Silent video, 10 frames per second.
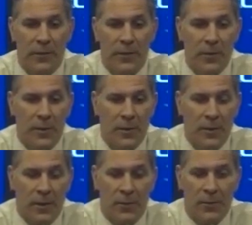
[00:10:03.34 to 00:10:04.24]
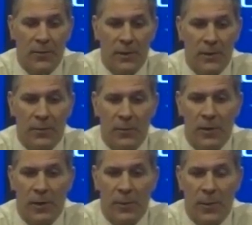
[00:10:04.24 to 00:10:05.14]
and we've seen him do
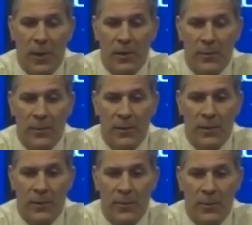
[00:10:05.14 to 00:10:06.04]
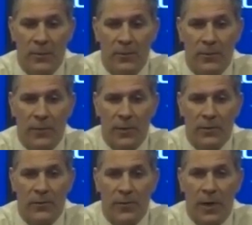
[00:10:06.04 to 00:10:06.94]
that in the past, but he just
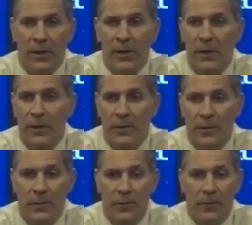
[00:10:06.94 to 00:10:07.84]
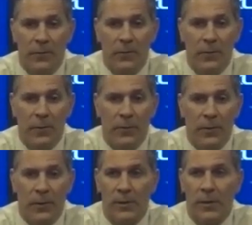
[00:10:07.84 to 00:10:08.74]
wasn't finding it, and we were
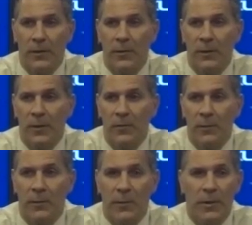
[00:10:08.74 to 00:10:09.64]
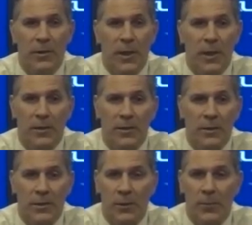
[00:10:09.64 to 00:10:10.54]
continuing to give up too many chances.
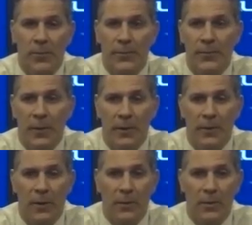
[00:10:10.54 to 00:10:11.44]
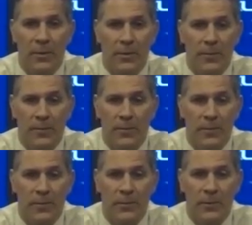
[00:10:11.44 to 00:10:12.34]
So I would just
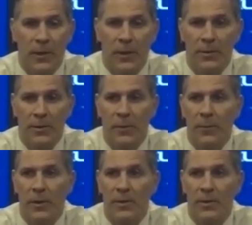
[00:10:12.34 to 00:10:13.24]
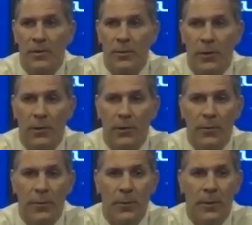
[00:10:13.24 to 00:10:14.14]
trying to send a message to our group.
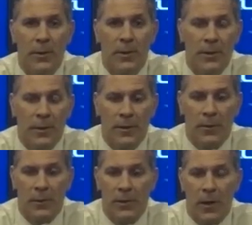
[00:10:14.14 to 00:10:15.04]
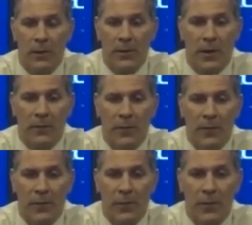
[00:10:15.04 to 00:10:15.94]
And then we talked after the
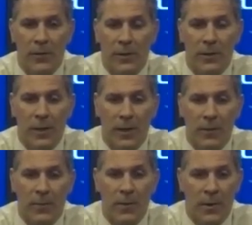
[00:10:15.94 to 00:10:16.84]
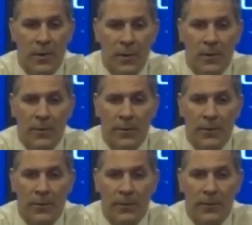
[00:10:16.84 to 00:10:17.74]
first, and then,
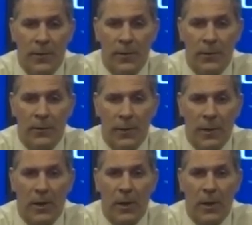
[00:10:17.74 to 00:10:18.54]
you know what, we